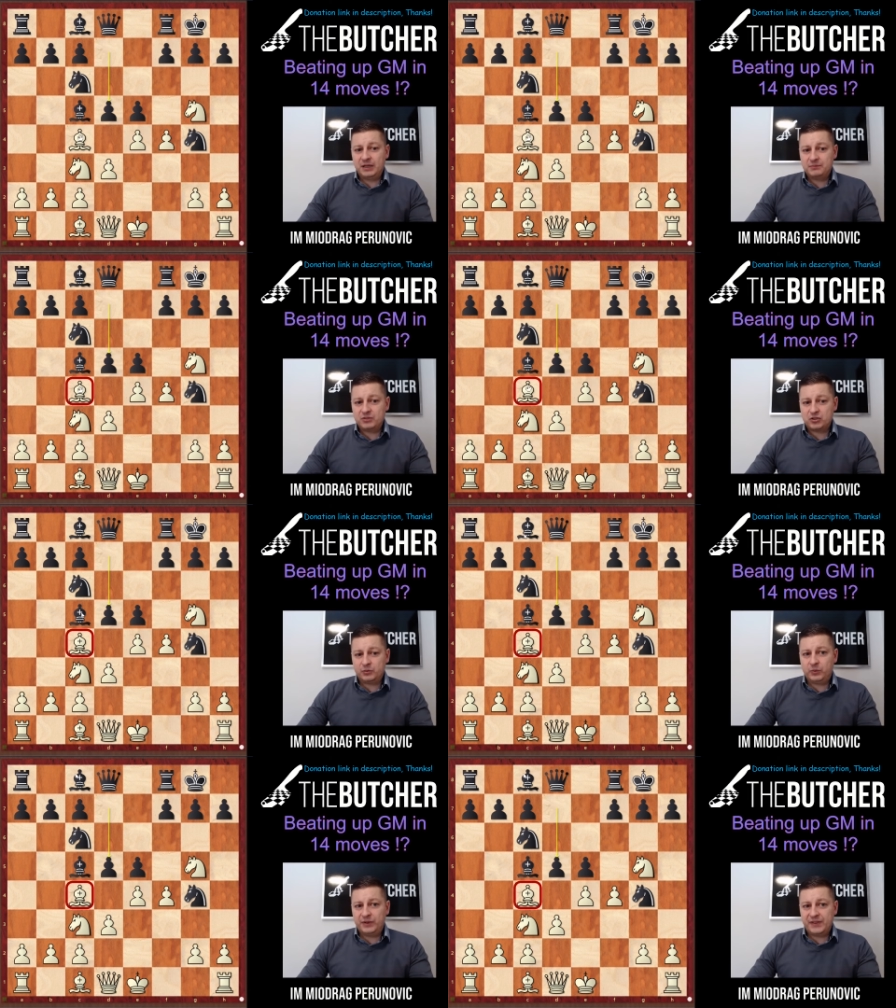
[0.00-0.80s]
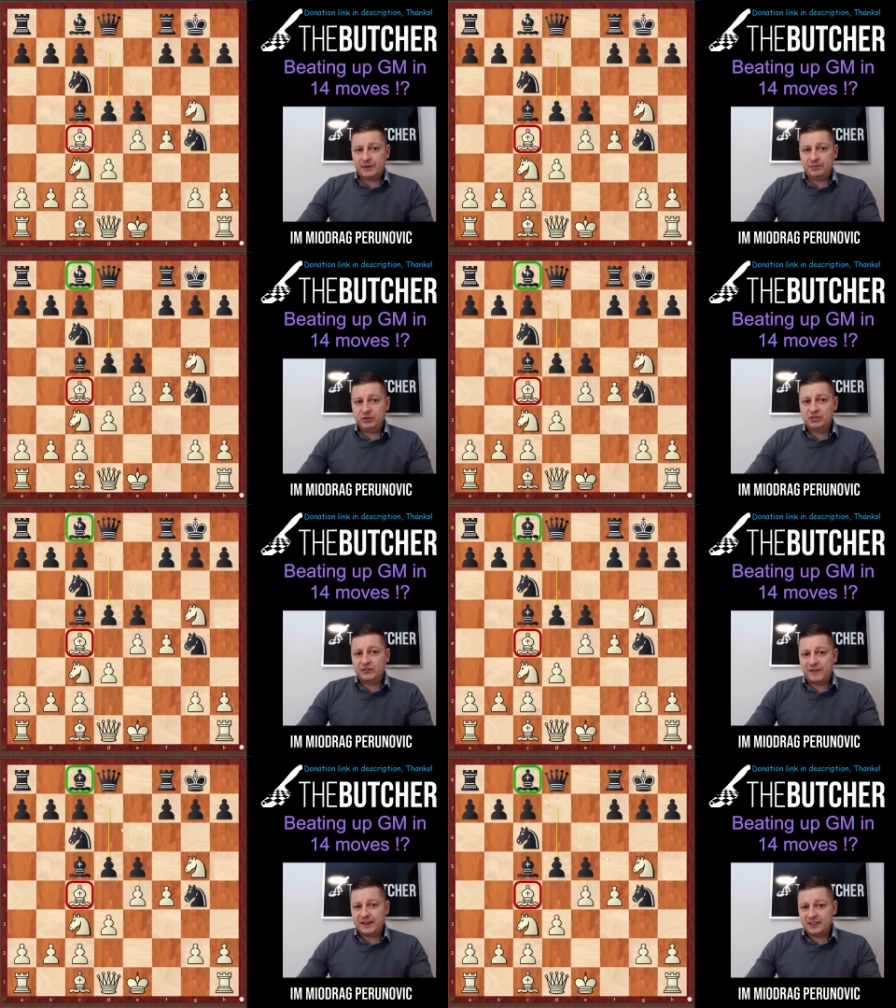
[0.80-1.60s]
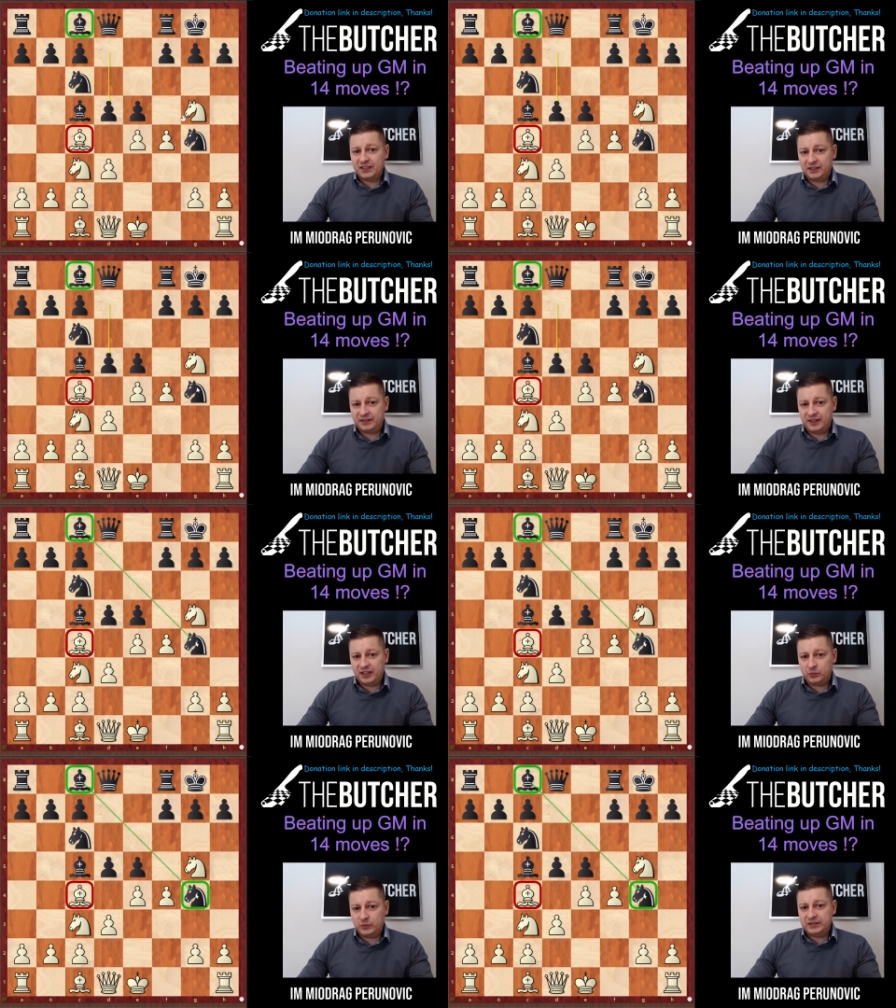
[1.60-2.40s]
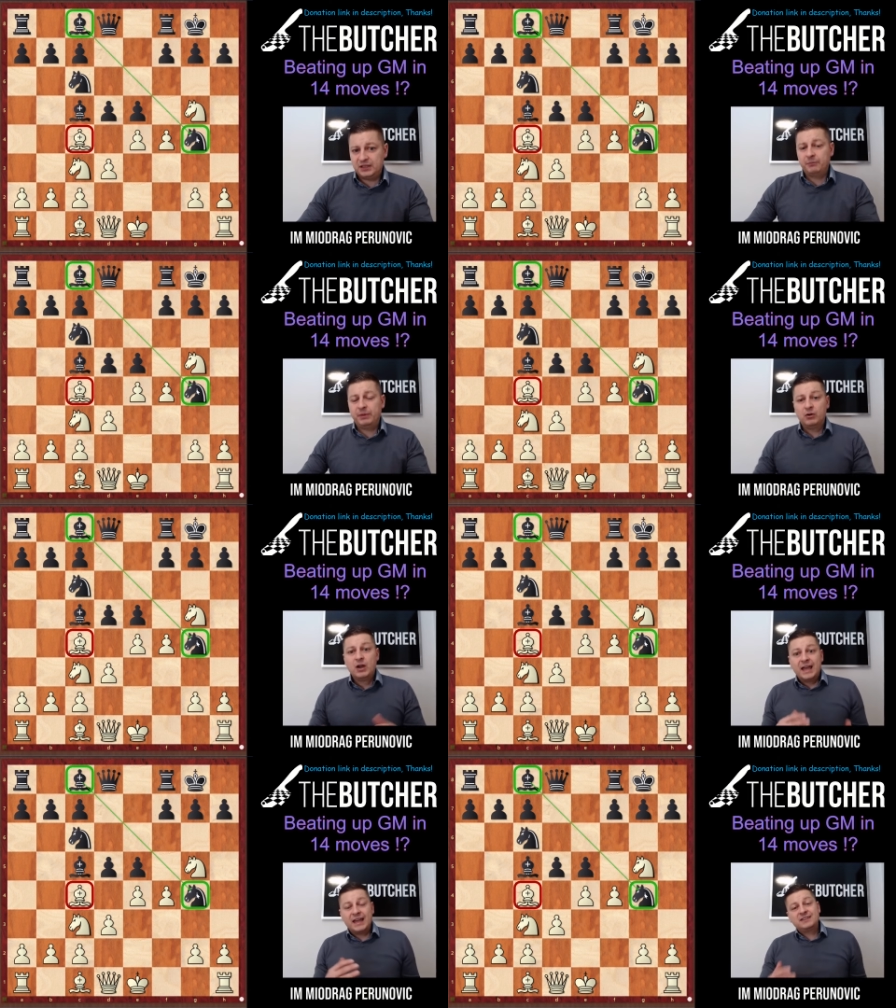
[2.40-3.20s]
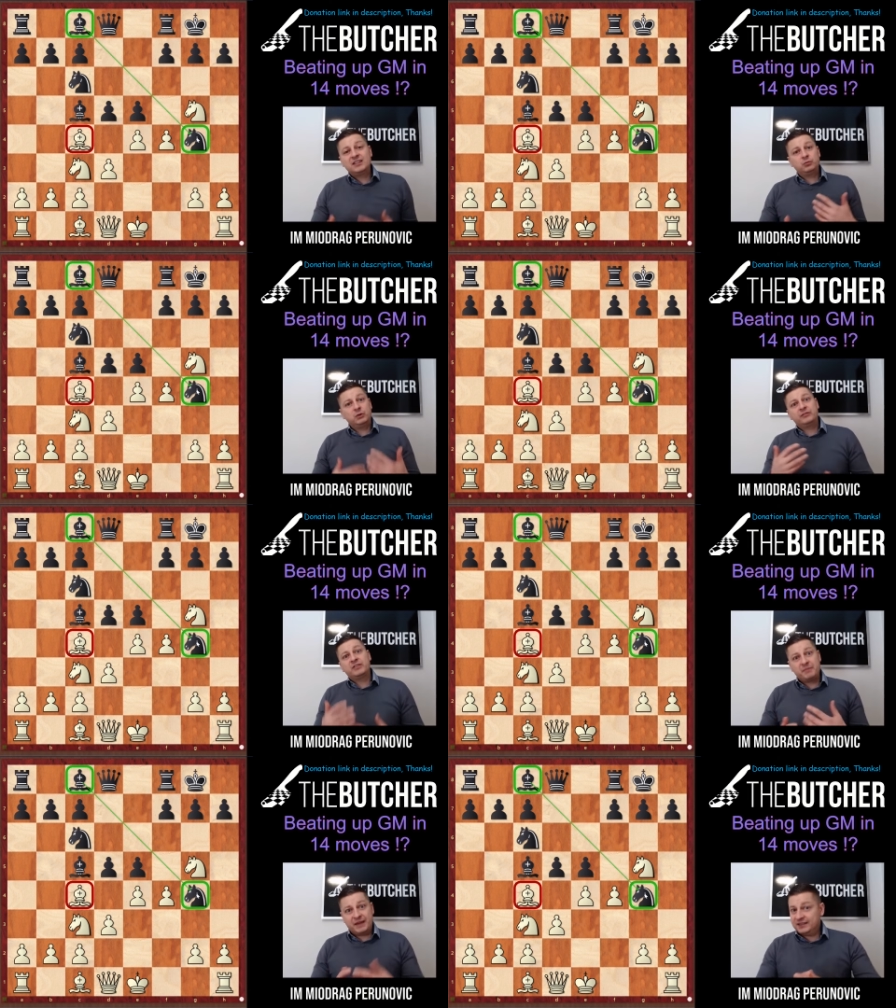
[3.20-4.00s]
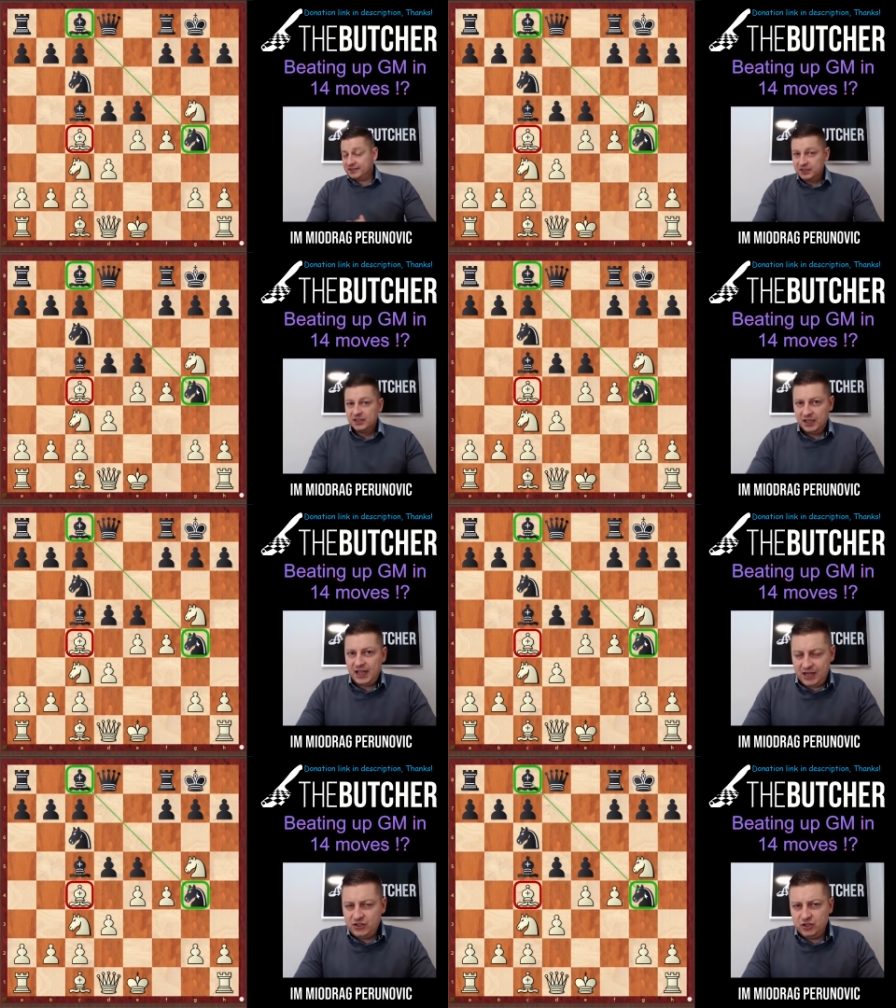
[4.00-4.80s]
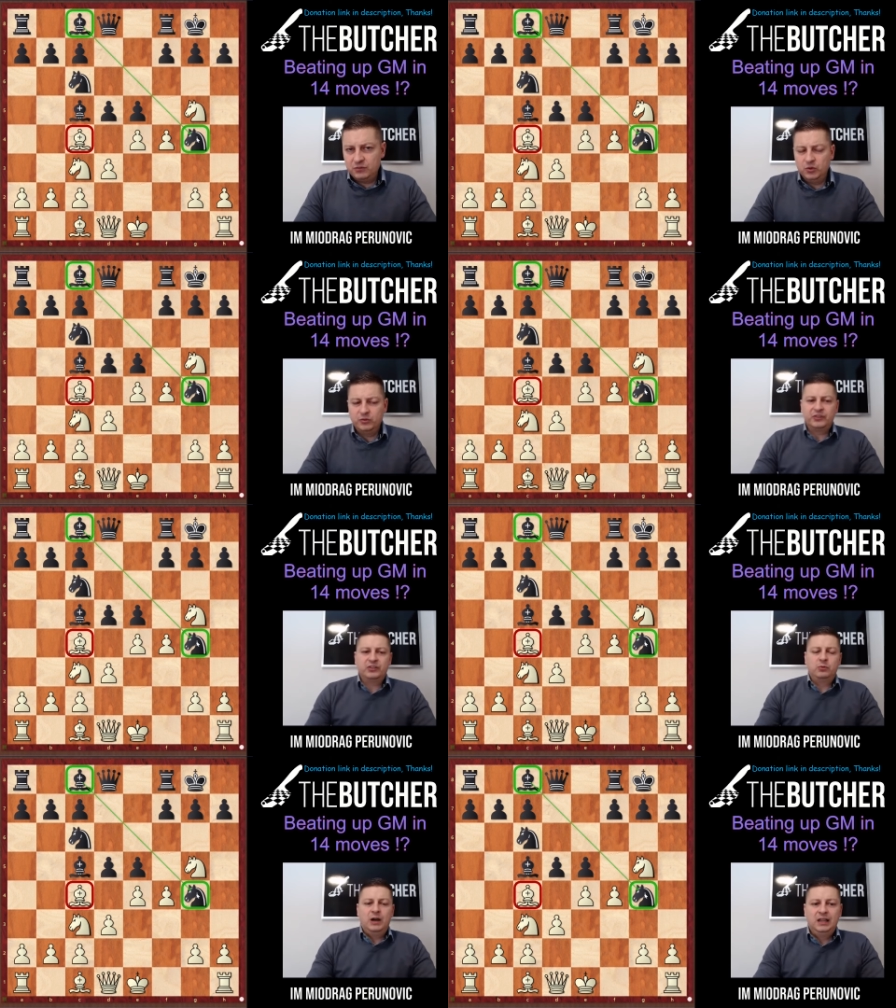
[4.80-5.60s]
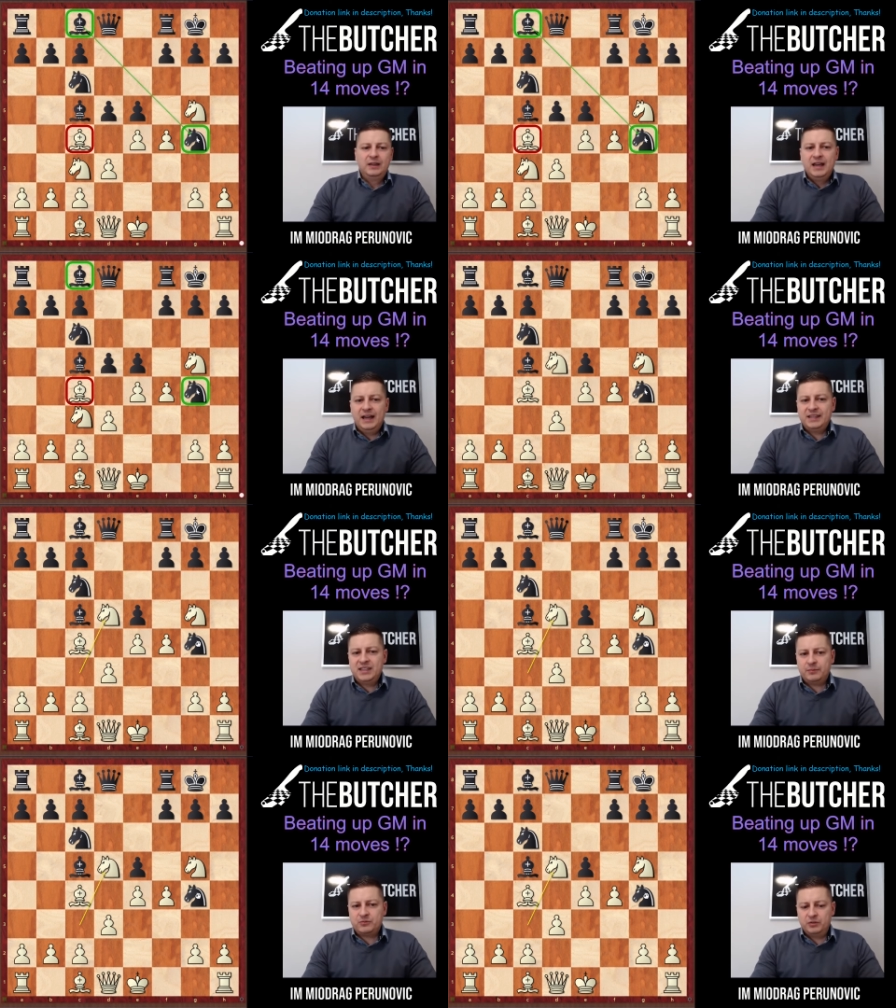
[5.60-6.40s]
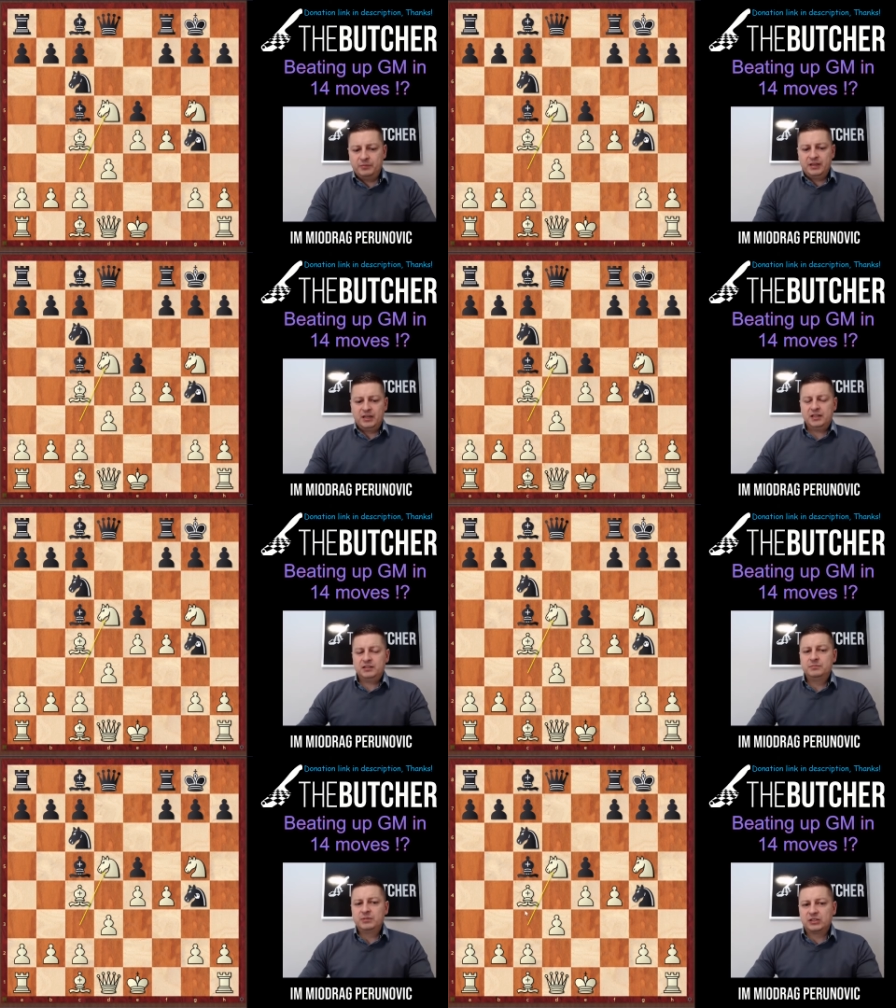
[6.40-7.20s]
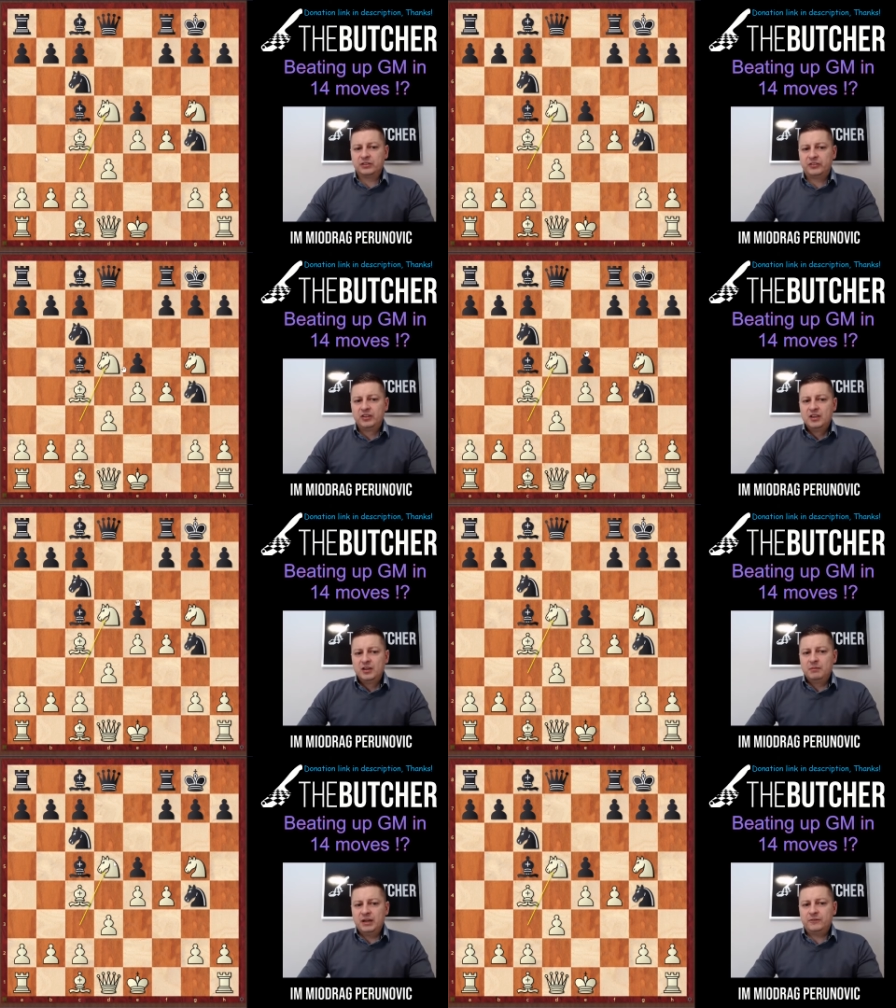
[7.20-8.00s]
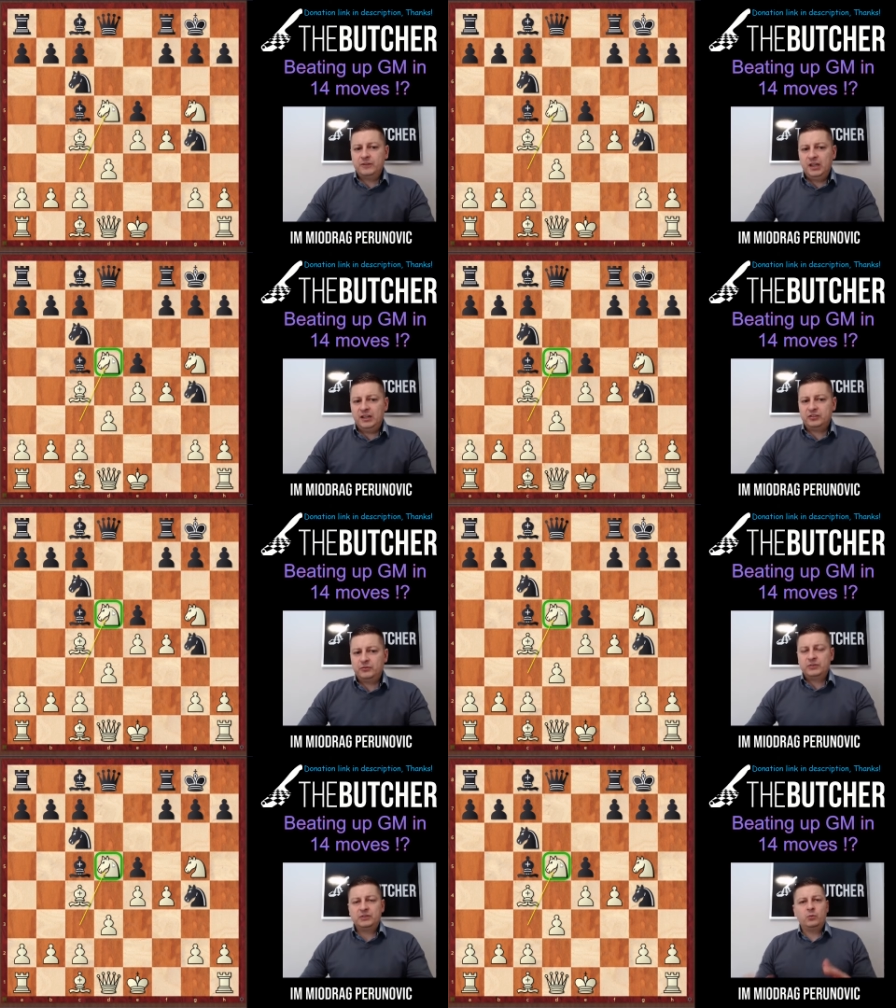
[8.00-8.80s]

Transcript: my bishop with tempo, defending his knight with tempo, and it's one of the best engine moves as well. I capture by knight because my philosophy